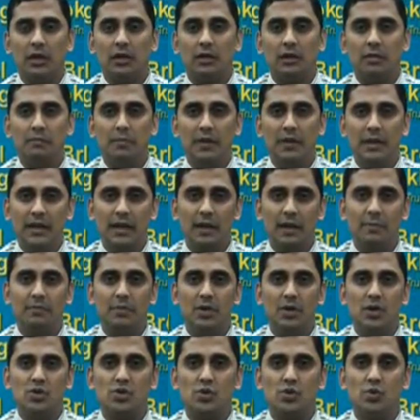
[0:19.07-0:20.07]
The mid-cap
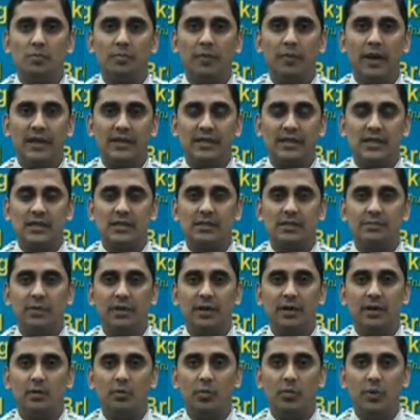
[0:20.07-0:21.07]
PSU banks
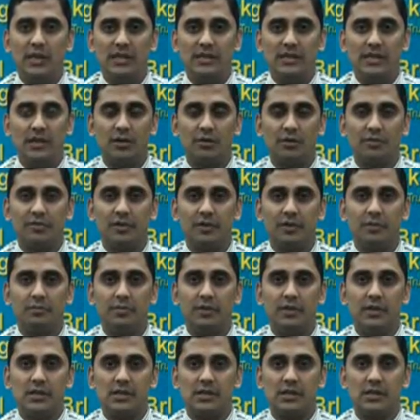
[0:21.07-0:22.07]
exhibited weak set of
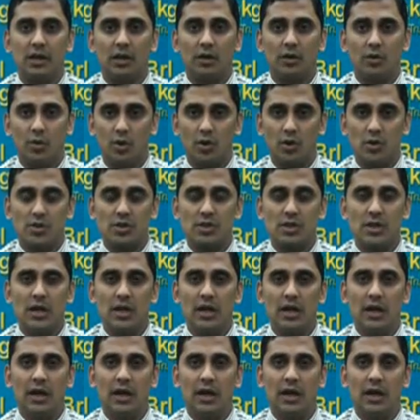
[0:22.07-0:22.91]
numbers across,